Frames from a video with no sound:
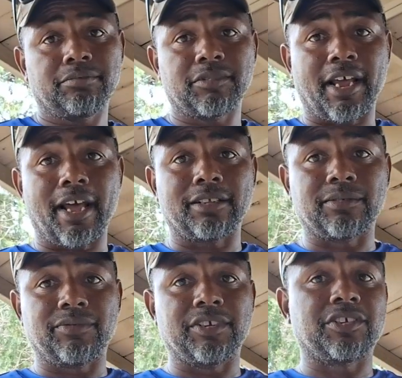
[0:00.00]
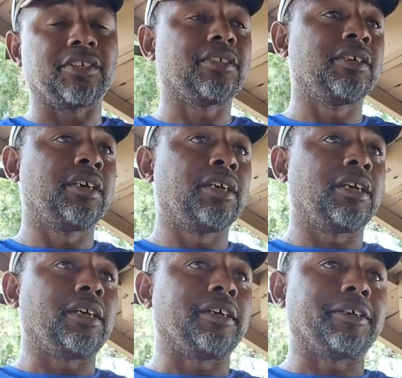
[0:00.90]
times of fishing.
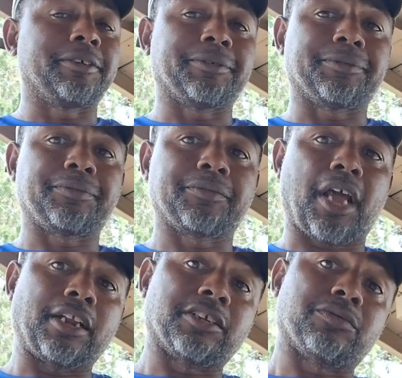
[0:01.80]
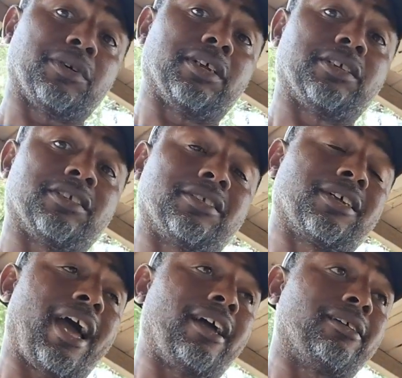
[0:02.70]
Um, I just really just
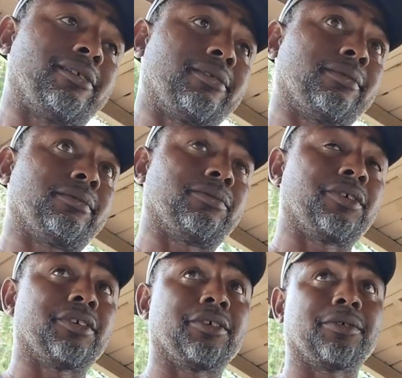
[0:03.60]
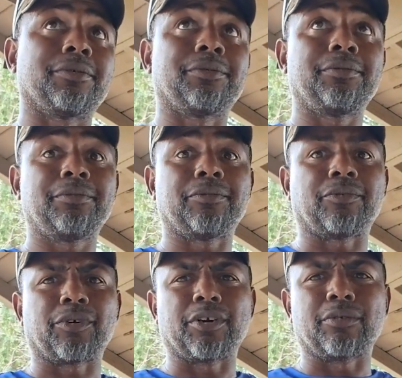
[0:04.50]
got real,
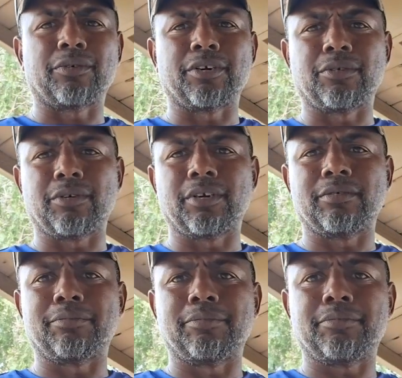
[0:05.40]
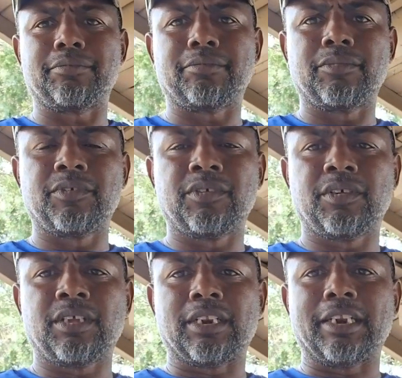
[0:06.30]
real
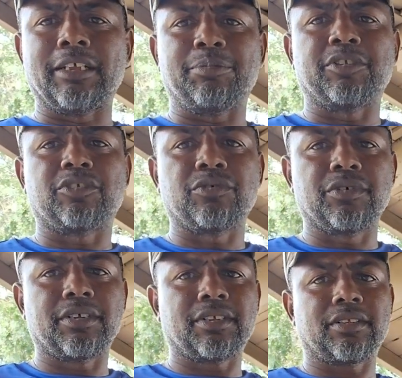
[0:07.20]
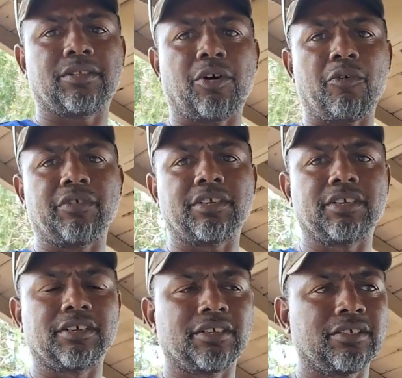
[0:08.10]
deep into it over the
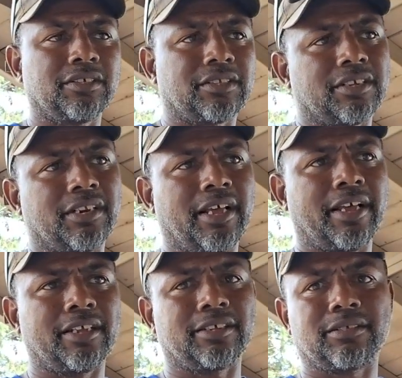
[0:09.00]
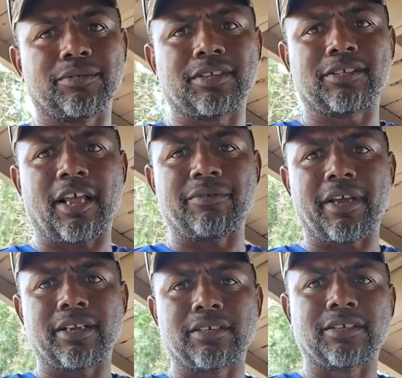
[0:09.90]
years. The last 7,
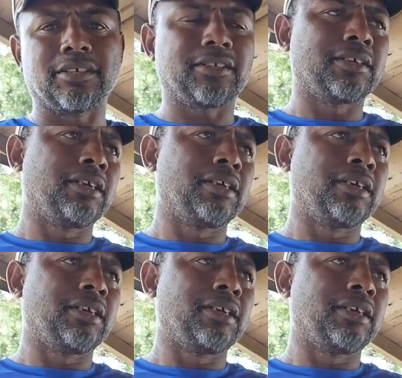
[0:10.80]
8 years,